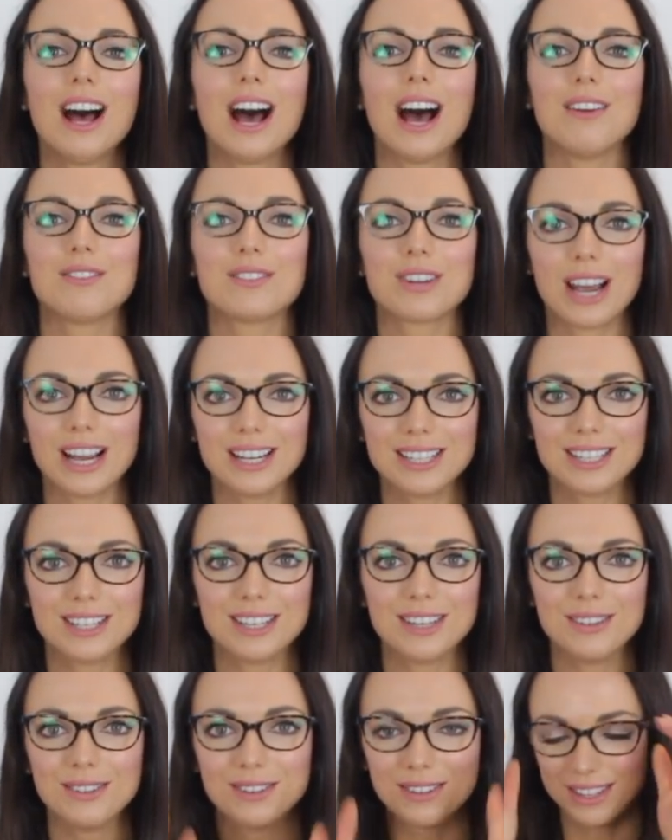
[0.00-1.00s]
I've tried to
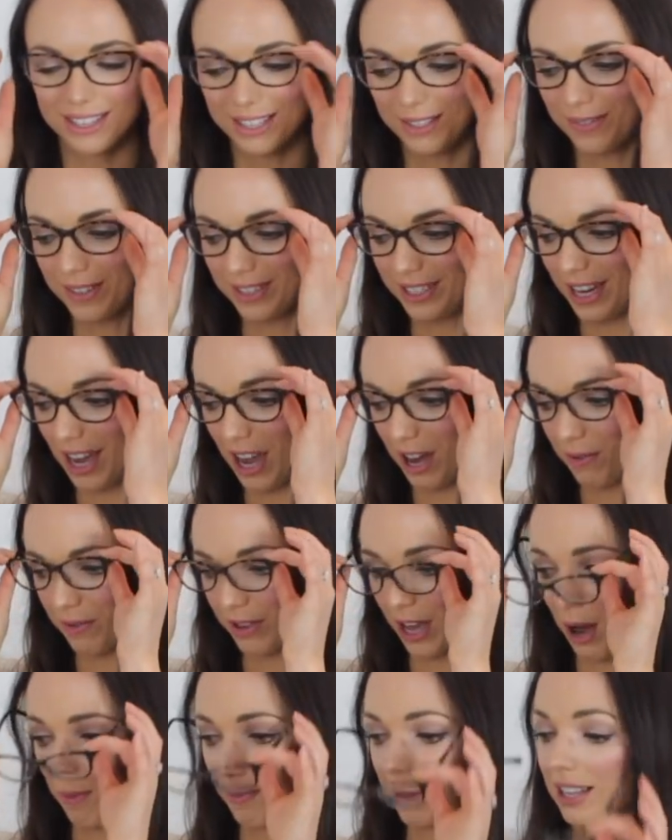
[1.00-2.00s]
do this video
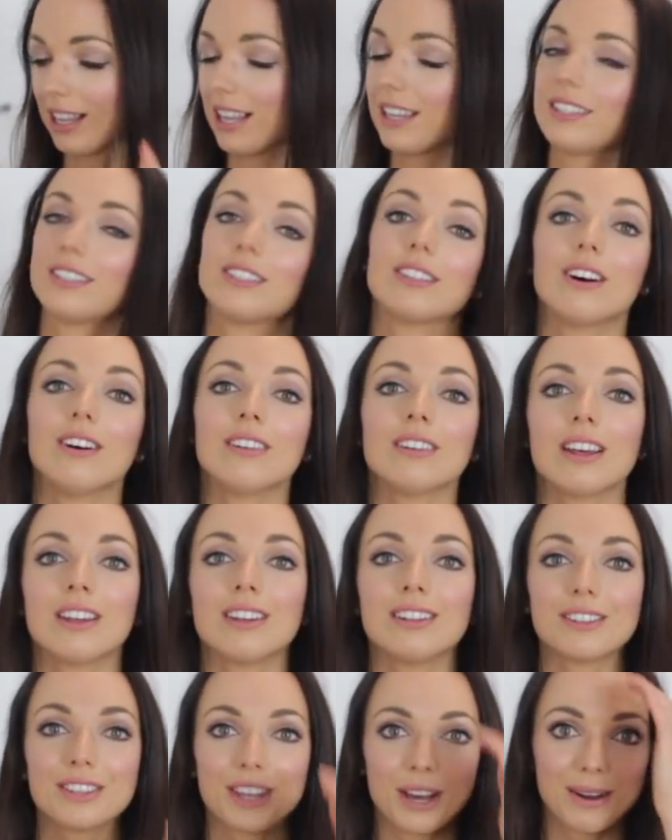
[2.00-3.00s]
without my glasses on,
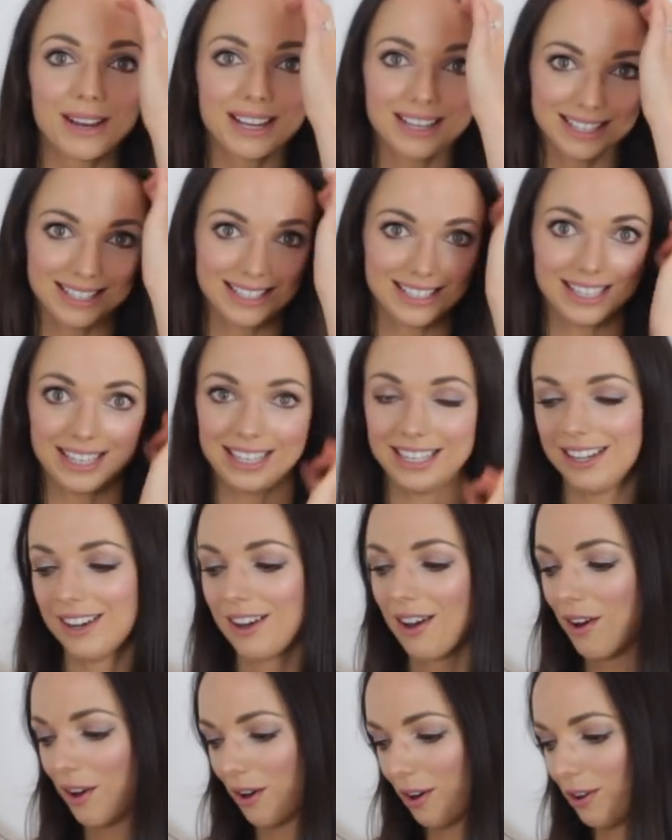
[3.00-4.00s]
and although I can see
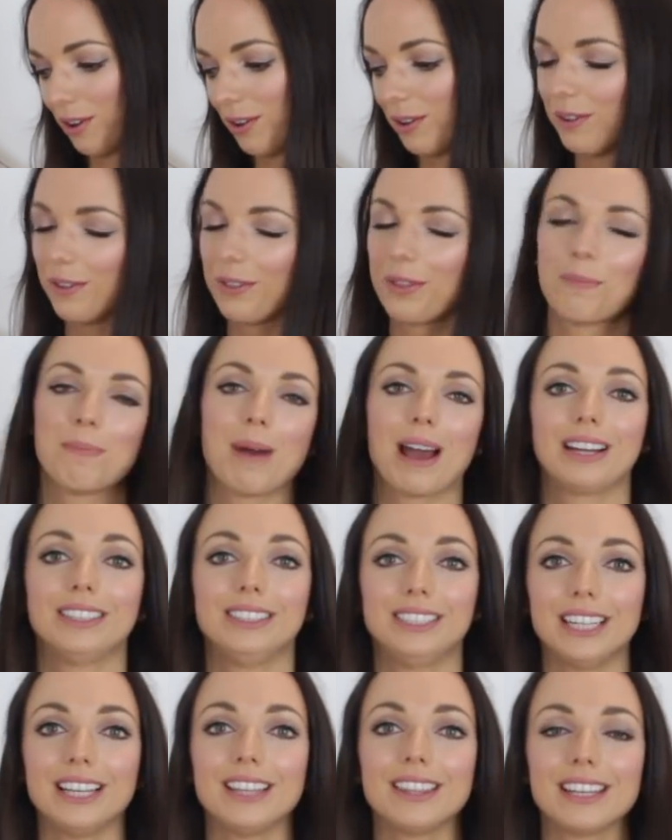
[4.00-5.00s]
all the
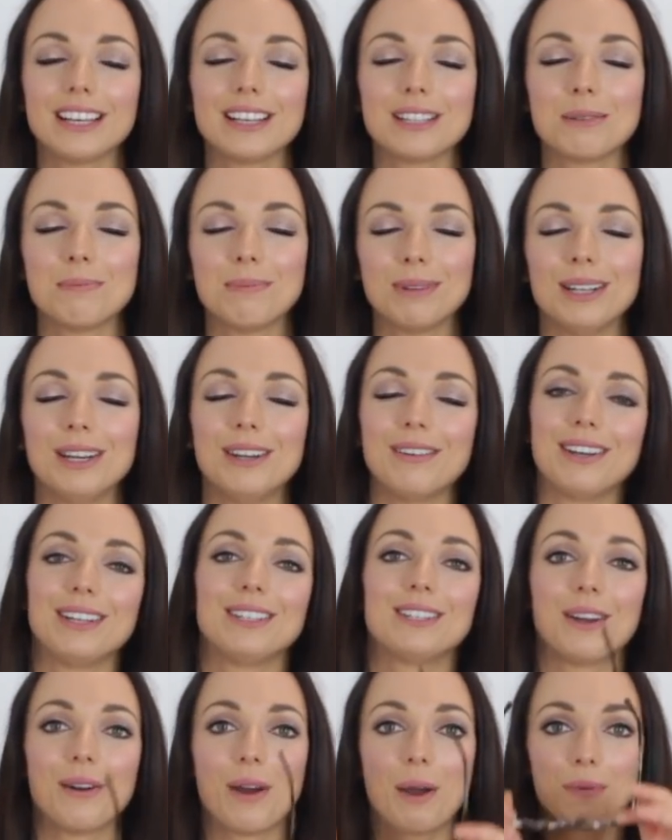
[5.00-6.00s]
packaging and things are blurry,
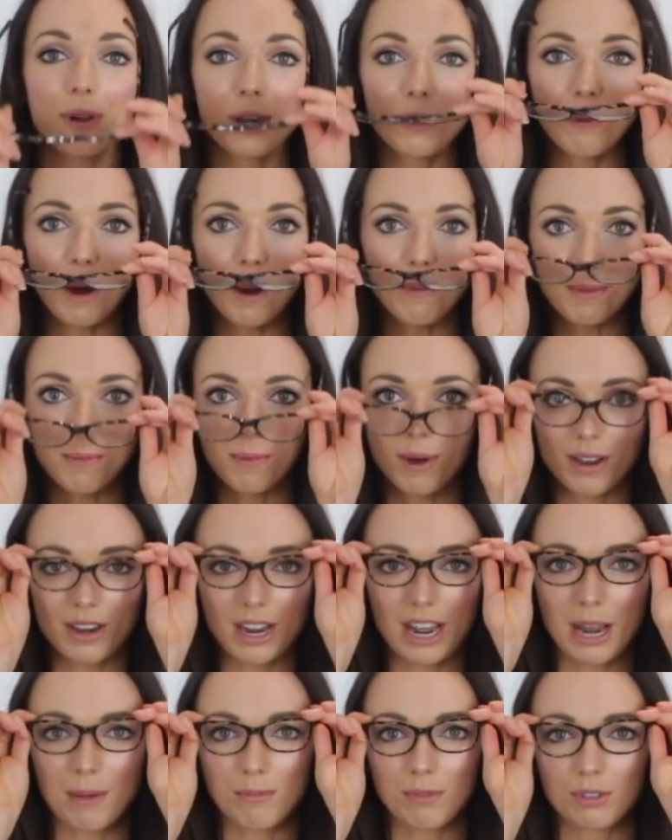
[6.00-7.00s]
so I'm going to pop them on,
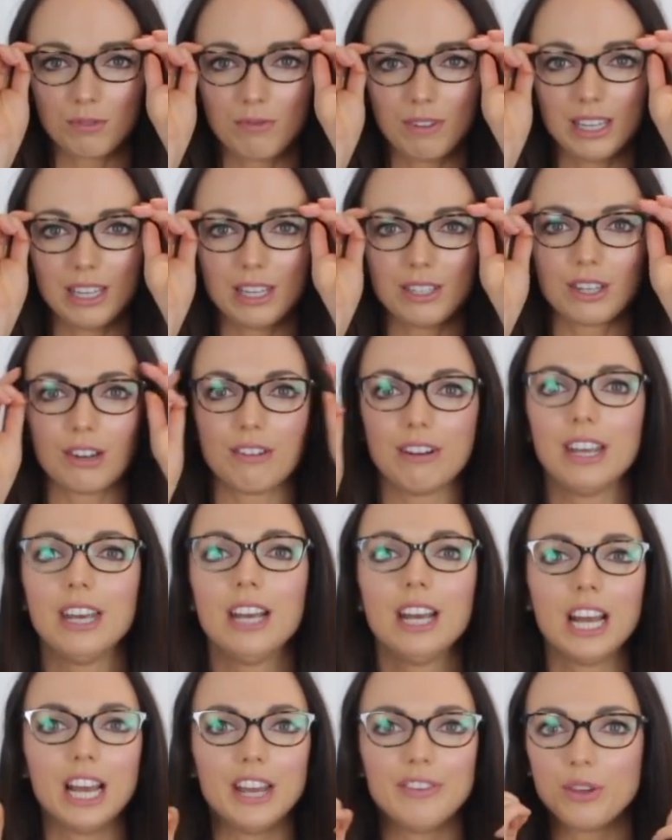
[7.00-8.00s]
and I'm just really sorry
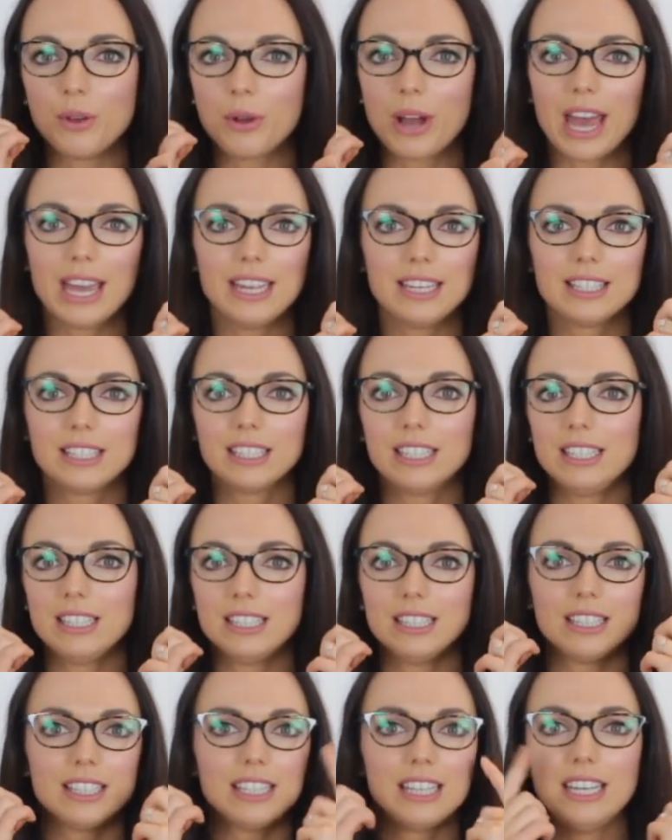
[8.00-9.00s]
if you
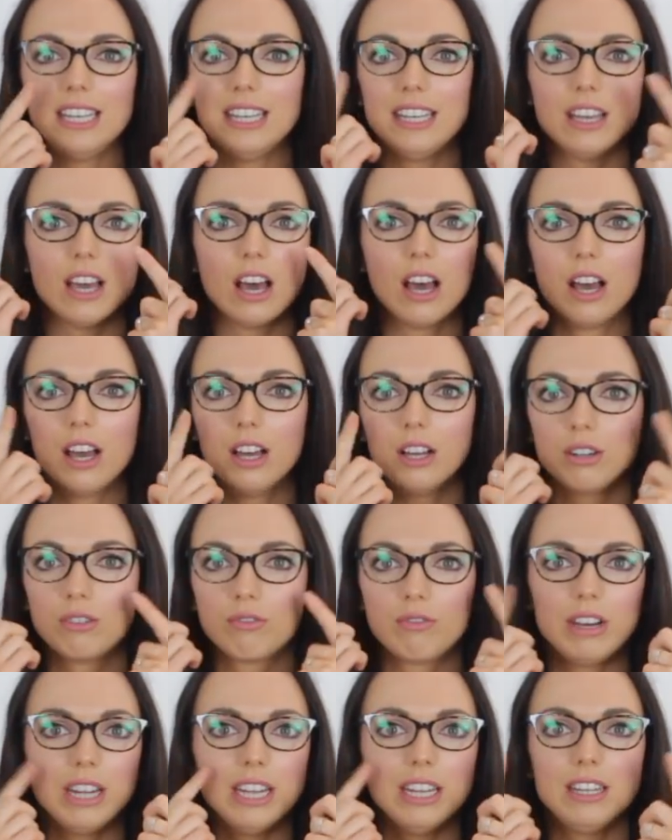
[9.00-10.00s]
occasionally see a
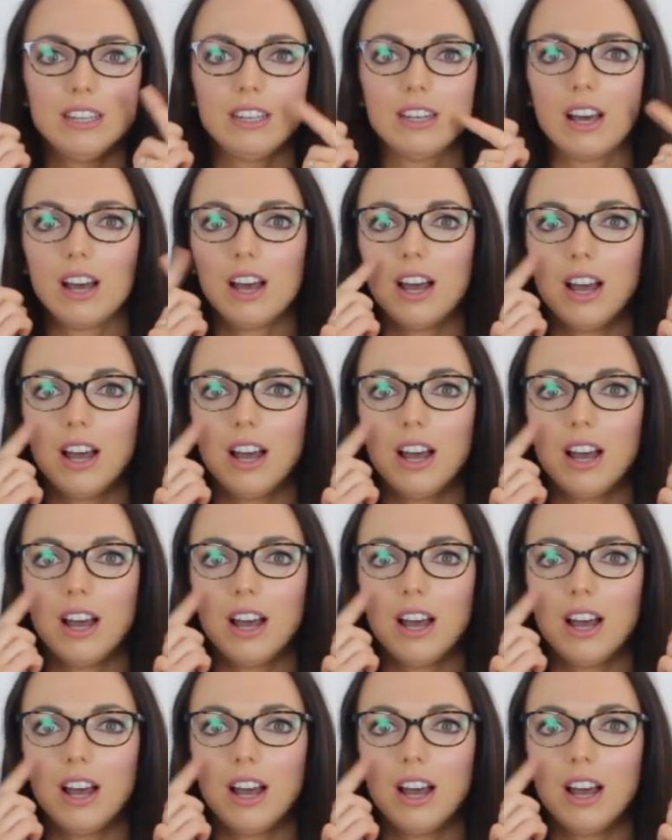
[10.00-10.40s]
green